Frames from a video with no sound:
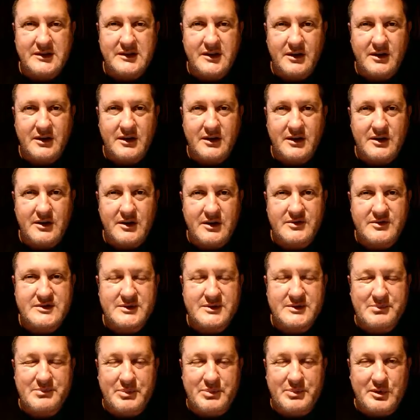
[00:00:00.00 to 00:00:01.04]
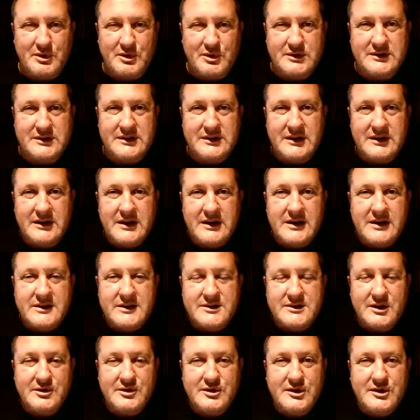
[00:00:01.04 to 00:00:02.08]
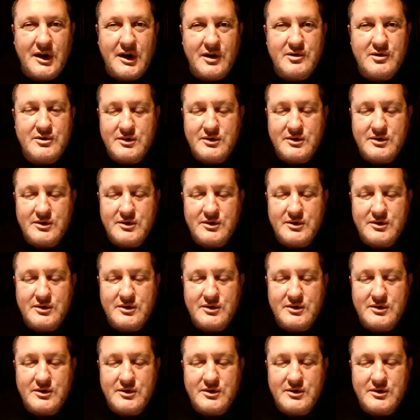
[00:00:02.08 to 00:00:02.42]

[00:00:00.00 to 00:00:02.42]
it's not going to happen. They don't have support.